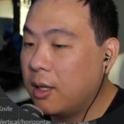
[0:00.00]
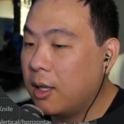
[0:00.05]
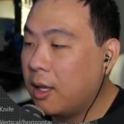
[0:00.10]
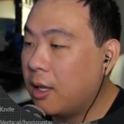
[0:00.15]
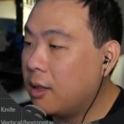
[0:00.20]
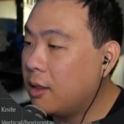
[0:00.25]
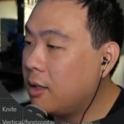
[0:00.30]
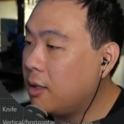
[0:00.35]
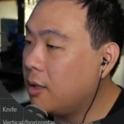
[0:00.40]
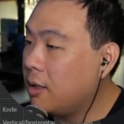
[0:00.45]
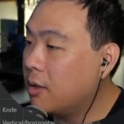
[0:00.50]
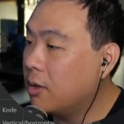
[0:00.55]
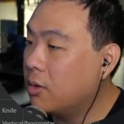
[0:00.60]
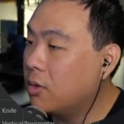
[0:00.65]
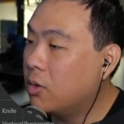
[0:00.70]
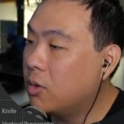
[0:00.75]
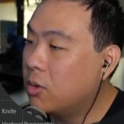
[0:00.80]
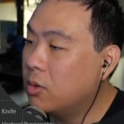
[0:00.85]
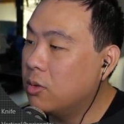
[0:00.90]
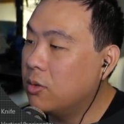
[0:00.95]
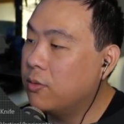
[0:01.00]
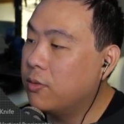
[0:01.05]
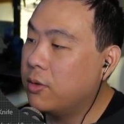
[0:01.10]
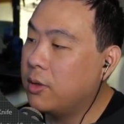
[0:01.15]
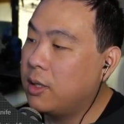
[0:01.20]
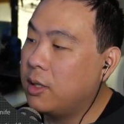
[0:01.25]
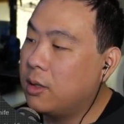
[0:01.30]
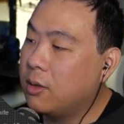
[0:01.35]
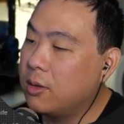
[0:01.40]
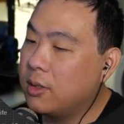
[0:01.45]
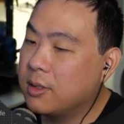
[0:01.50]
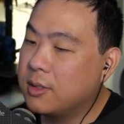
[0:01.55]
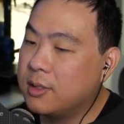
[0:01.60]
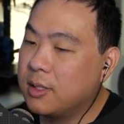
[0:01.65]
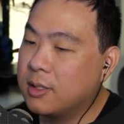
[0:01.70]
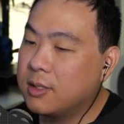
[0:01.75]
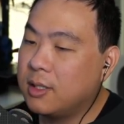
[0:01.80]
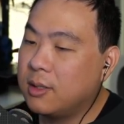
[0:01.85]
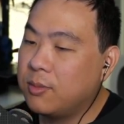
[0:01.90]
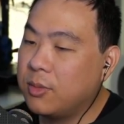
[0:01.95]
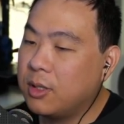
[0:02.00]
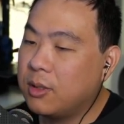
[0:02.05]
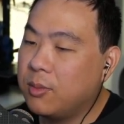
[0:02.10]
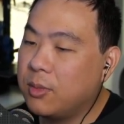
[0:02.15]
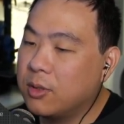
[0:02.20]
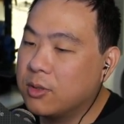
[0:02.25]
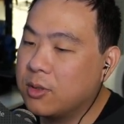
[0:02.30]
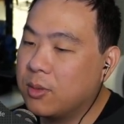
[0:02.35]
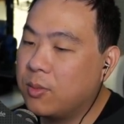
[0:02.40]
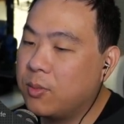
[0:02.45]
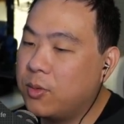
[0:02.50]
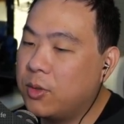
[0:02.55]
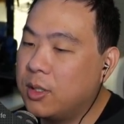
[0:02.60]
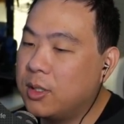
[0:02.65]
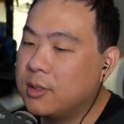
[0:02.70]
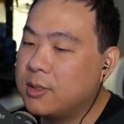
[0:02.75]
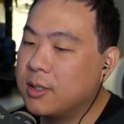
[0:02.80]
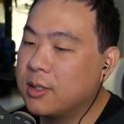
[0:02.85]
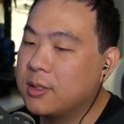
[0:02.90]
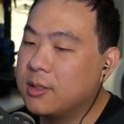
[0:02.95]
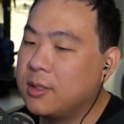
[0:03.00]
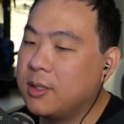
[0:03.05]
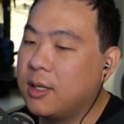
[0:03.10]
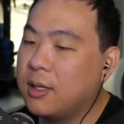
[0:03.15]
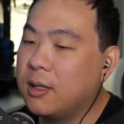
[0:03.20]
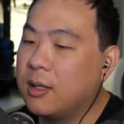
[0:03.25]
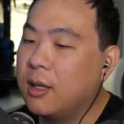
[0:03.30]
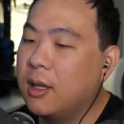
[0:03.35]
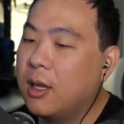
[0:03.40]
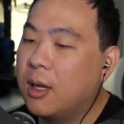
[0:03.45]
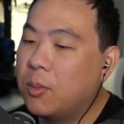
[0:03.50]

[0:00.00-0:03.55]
And the hole over here is 16mm. So I'm going to put in 16.